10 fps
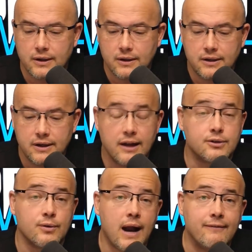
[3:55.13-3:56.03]

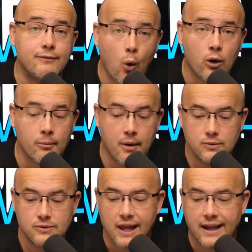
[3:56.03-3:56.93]
gut-derived
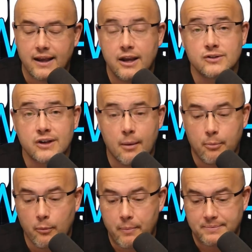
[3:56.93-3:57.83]
hormones. Like, here's a
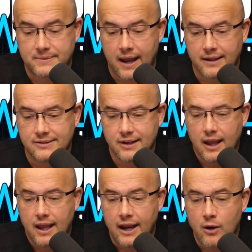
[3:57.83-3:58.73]
couple peptides
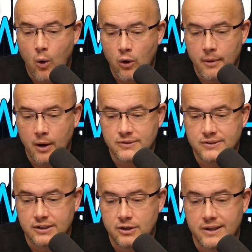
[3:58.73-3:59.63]
and hormones
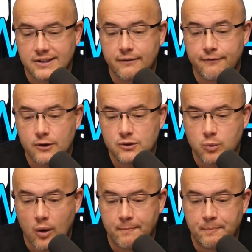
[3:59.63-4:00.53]
that do this. The first
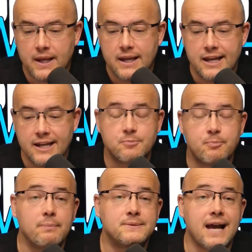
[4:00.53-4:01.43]
one is
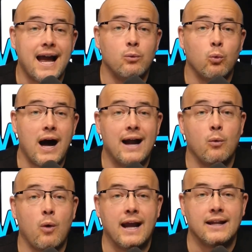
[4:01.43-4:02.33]
peptide
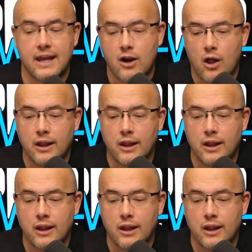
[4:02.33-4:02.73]
YY. They call it